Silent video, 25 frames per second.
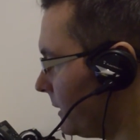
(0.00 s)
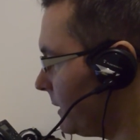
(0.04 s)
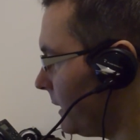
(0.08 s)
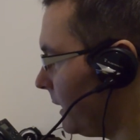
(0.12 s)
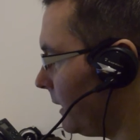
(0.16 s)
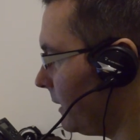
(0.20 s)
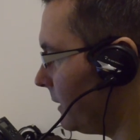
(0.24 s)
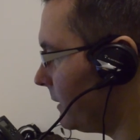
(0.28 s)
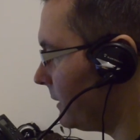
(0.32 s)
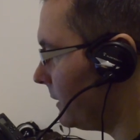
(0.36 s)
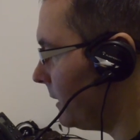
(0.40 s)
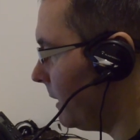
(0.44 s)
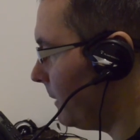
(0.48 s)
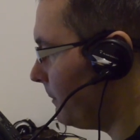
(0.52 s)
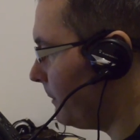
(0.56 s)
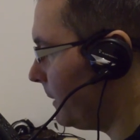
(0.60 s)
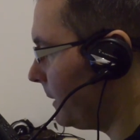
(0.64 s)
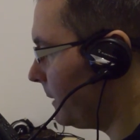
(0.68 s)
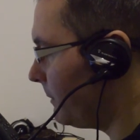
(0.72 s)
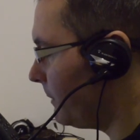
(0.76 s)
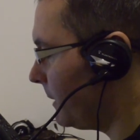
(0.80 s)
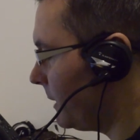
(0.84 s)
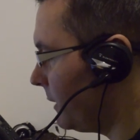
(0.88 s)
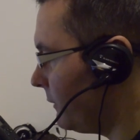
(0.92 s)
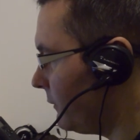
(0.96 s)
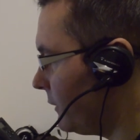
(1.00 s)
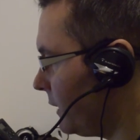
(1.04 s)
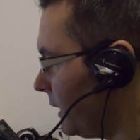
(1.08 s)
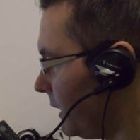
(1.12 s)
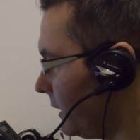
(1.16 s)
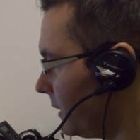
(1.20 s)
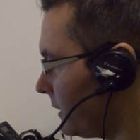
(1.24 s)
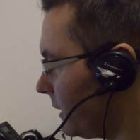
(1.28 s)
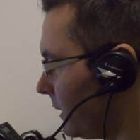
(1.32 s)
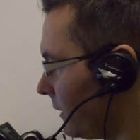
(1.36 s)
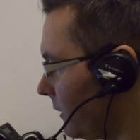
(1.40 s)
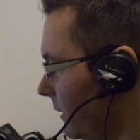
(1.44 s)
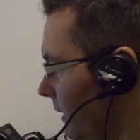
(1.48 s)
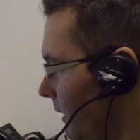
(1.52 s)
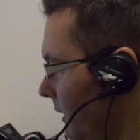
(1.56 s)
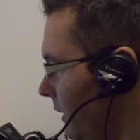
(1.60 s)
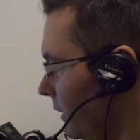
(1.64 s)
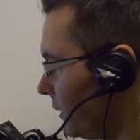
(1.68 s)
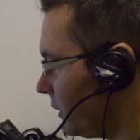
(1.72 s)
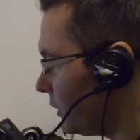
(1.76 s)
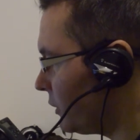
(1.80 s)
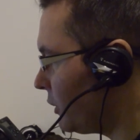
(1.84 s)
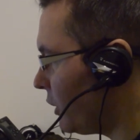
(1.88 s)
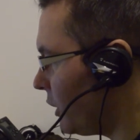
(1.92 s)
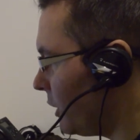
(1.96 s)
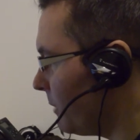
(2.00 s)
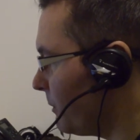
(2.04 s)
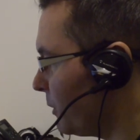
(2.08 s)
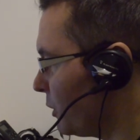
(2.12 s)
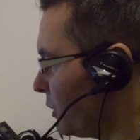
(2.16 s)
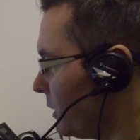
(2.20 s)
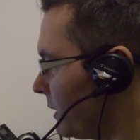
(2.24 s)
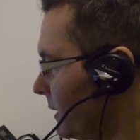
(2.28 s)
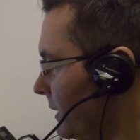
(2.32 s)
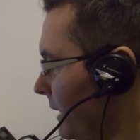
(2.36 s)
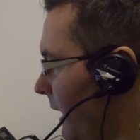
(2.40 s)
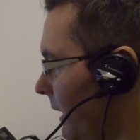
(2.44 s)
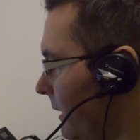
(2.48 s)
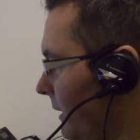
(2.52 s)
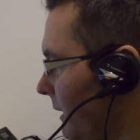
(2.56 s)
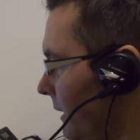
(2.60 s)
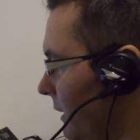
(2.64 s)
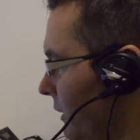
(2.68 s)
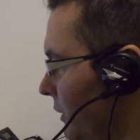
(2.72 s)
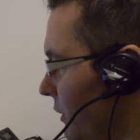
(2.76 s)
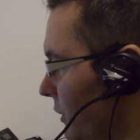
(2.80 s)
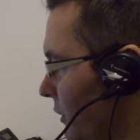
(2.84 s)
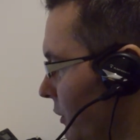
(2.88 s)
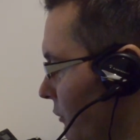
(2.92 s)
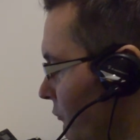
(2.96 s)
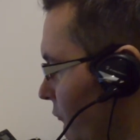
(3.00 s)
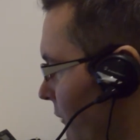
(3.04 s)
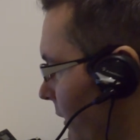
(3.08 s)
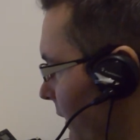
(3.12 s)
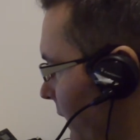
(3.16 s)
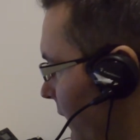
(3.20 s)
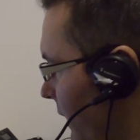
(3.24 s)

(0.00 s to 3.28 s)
the first thing that I would probably say is that